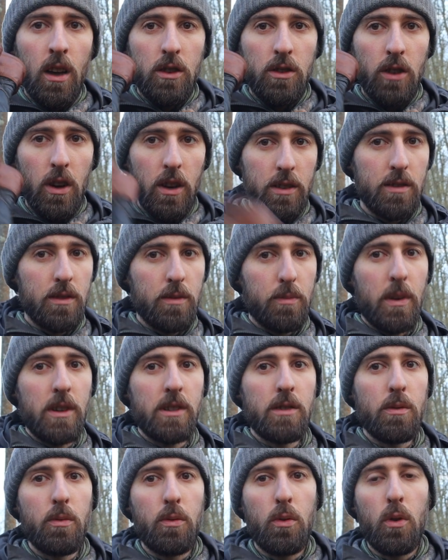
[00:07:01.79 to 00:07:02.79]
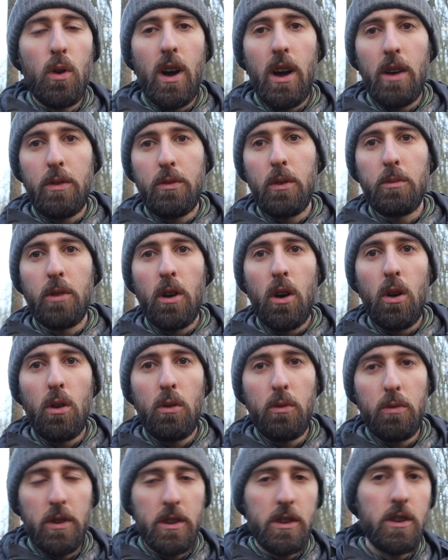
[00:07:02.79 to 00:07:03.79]
So as mentioned before, I filmed a
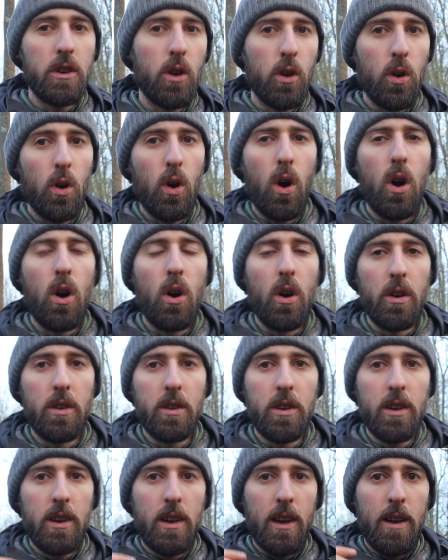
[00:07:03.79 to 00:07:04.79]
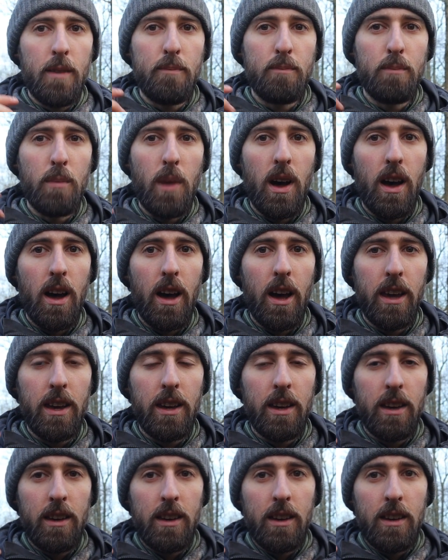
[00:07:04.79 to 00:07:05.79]
whole video on my
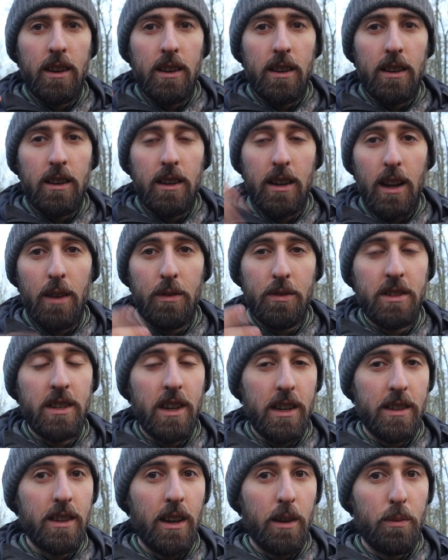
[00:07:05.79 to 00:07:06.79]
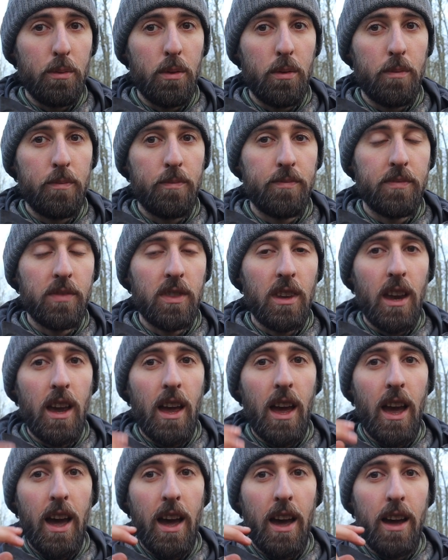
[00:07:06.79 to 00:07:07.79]
glove setup,
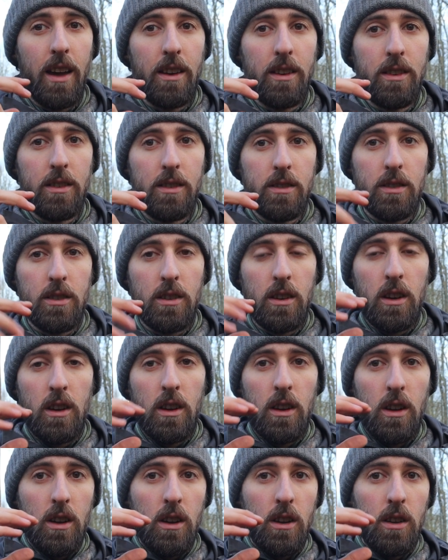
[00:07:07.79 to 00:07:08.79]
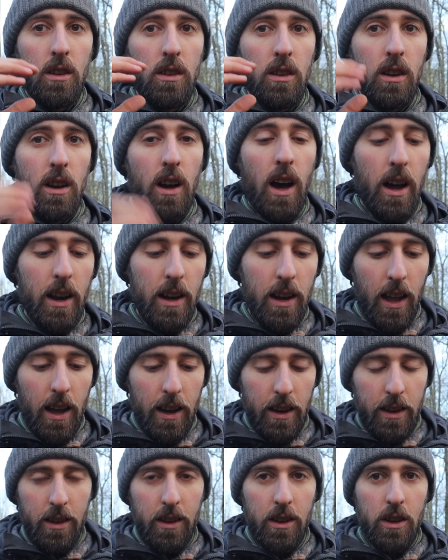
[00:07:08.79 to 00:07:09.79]
and I
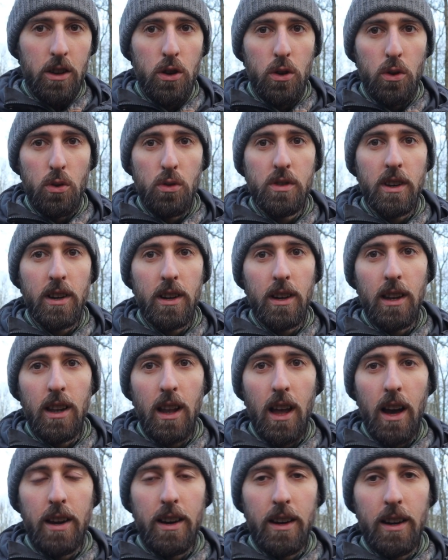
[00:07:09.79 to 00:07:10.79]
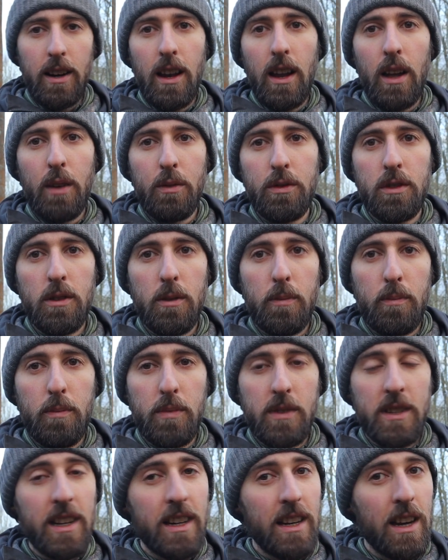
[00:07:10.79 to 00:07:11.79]
like using liner gloves,
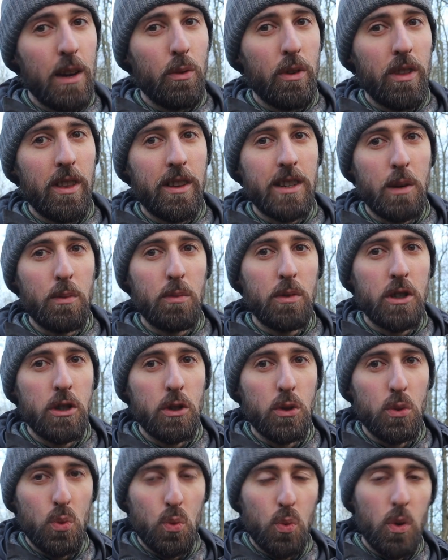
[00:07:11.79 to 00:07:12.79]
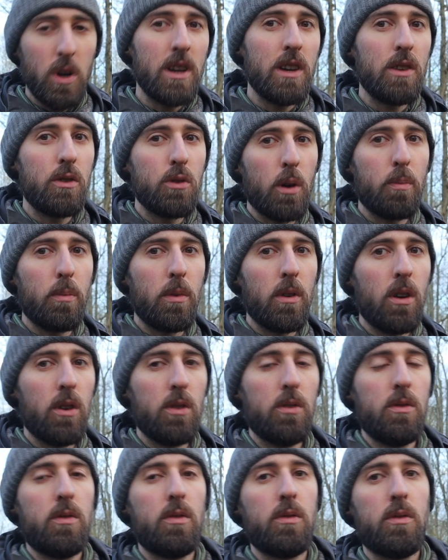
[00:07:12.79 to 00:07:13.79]
particularly when the temperatures really drop
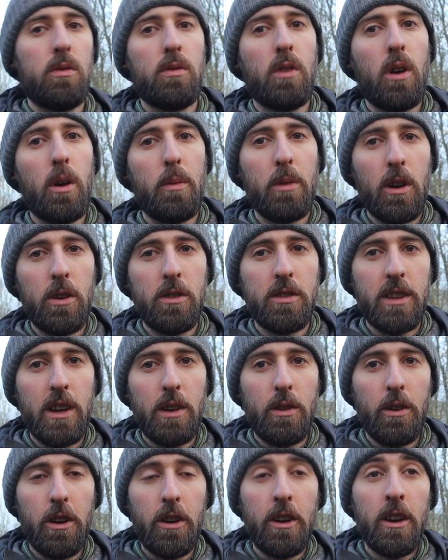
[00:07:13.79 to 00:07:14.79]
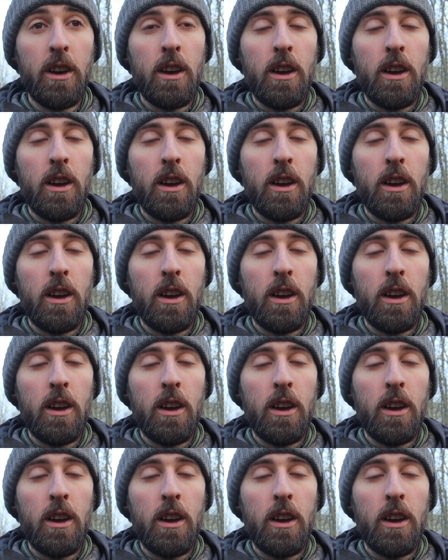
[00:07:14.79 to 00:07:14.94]
far below zero.